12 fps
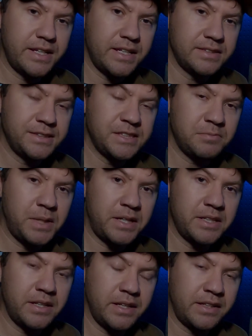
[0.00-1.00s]
and see if I
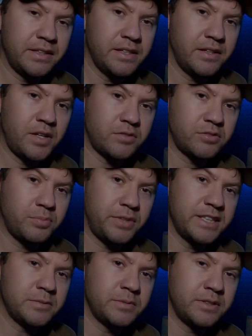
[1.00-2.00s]
can get another
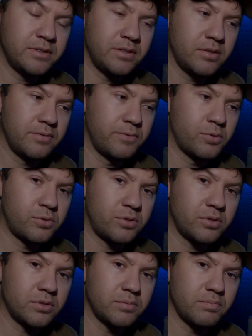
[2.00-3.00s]
replacement
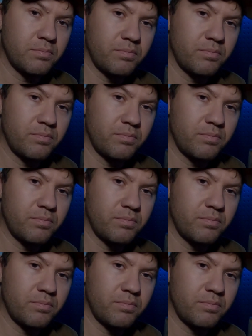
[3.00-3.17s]
for